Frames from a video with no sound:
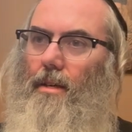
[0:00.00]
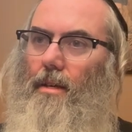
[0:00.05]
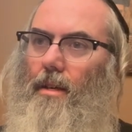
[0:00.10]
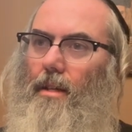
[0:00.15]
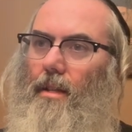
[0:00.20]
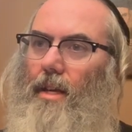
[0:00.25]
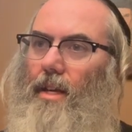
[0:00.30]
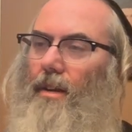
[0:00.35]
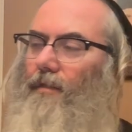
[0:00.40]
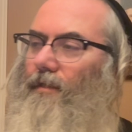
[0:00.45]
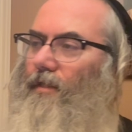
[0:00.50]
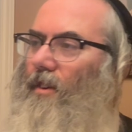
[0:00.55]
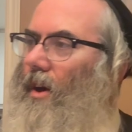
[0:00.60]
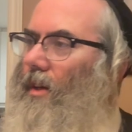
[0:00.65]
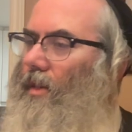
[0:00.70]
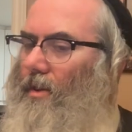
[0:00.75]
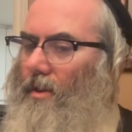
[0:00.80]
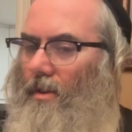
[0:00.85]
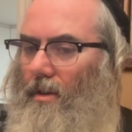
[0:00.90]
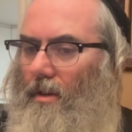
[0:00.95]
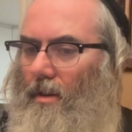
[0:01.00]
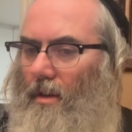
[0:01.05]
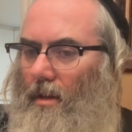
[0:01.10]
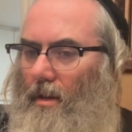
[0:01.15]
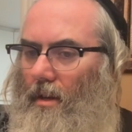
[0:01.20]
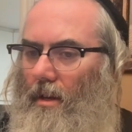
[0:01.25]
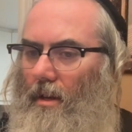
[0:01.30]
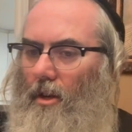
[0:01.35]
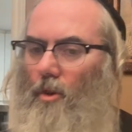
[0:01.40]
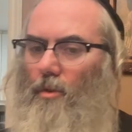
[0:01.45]
like a father
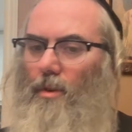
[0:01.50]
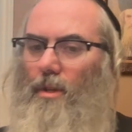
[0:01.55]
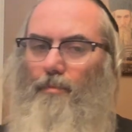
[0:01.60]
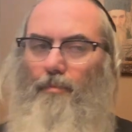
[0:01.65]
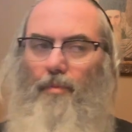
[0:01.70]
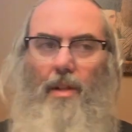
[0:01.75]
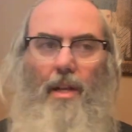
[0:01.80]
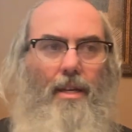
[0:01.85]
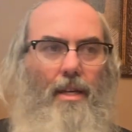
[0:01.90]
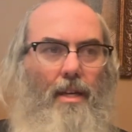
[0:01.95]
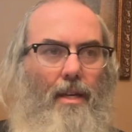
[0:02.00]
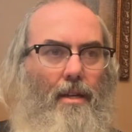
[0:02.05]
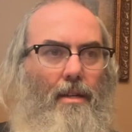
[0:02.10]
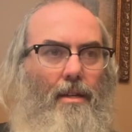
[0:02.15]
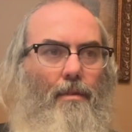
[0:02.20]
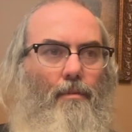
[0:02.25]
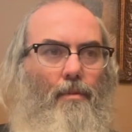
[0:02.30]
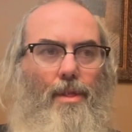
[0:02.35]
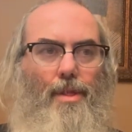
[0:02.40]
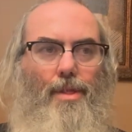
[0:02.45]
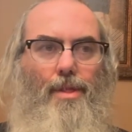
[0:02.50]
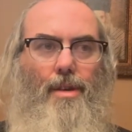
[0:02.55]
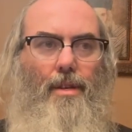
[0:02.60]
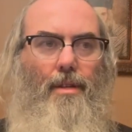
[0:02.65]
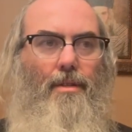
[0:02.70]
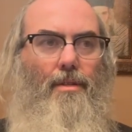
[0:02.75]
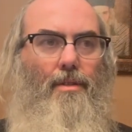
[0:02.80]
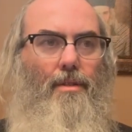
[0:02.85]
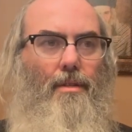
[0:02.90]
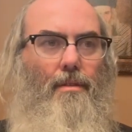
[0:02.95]
who is playing with
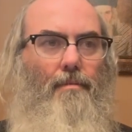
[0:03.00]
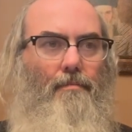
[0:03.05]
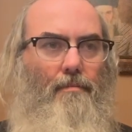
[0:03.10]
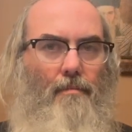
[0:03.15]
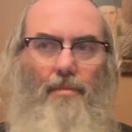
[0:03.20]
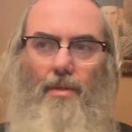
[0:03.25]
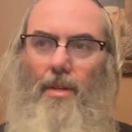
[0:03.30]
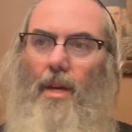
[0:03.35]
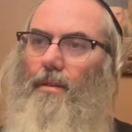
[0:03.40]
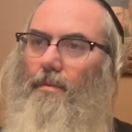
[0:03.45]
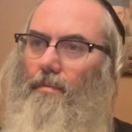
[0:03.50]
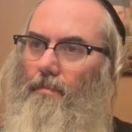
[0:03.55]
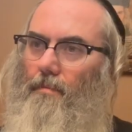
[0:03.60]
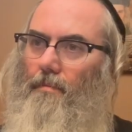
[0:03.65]
his son.